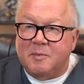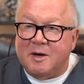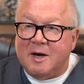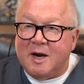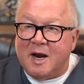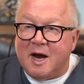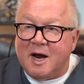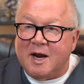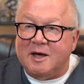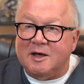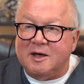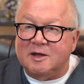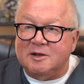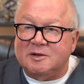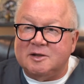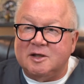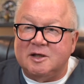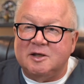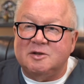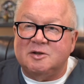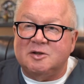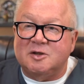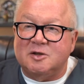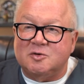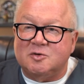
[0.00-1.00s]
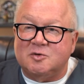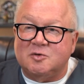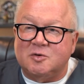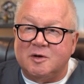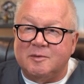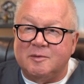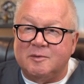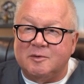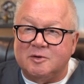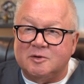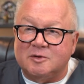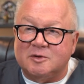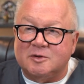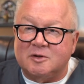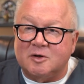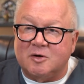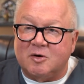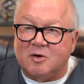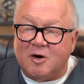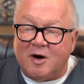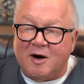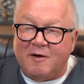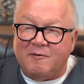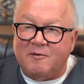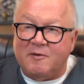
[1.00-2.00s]
Benign intention tremors are
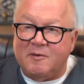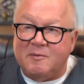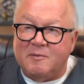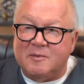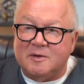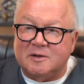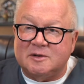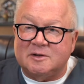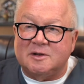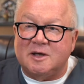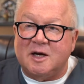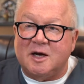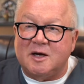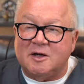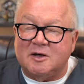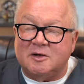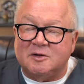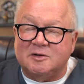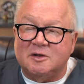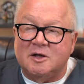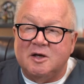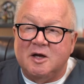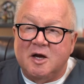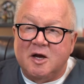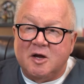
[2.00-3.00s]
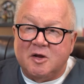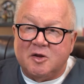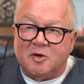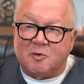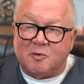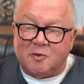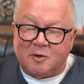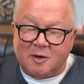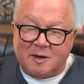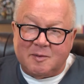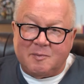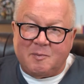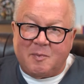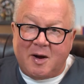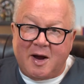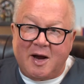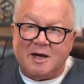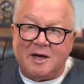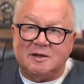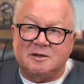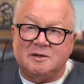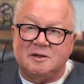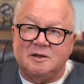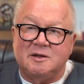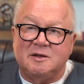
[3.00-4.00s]
often misdiagnosed. They're really
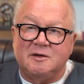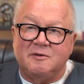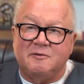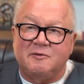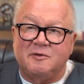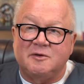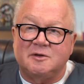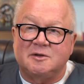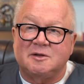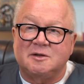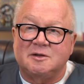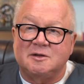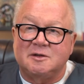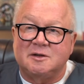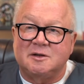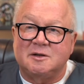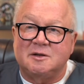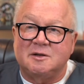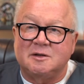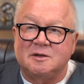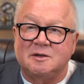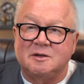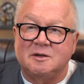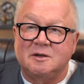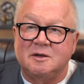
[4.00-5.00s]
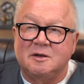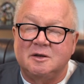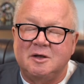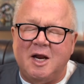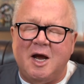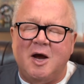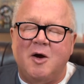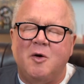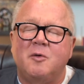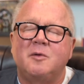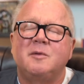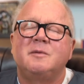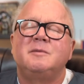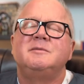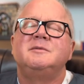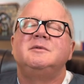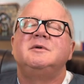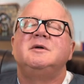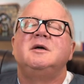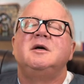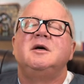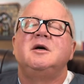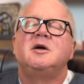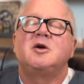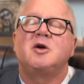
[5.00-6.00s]
biotin deficiencies. And I had that.
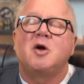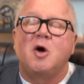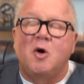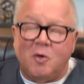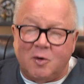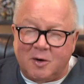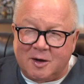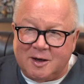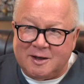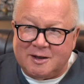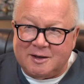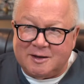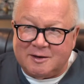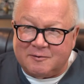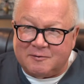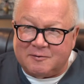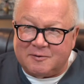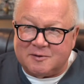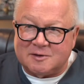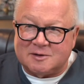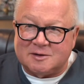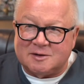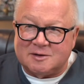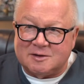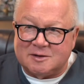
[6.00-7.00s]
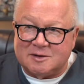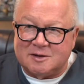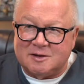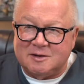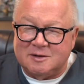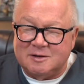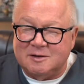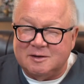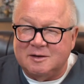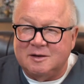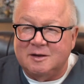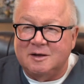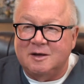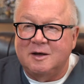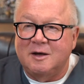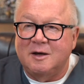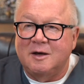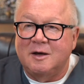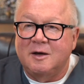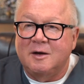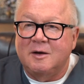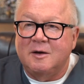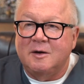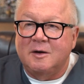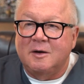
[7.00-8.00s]
Choline deficiency. I had biotin too,
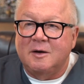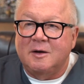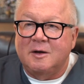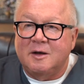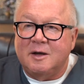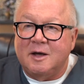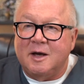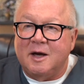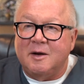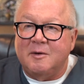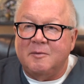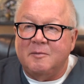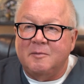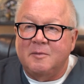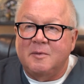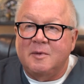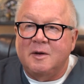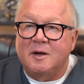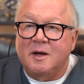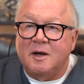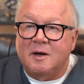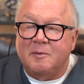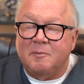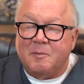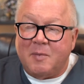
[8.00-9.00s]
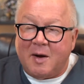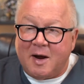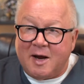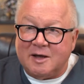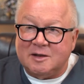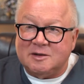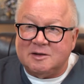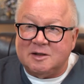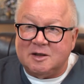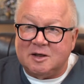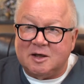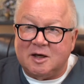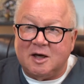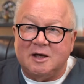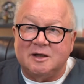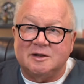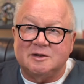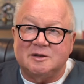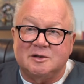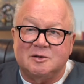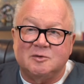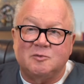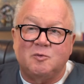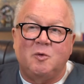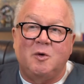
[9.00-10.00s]
but. Yeah, Biotin
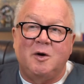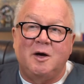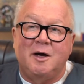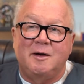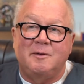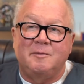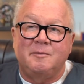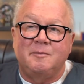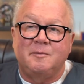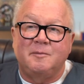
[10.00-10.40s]
causes what?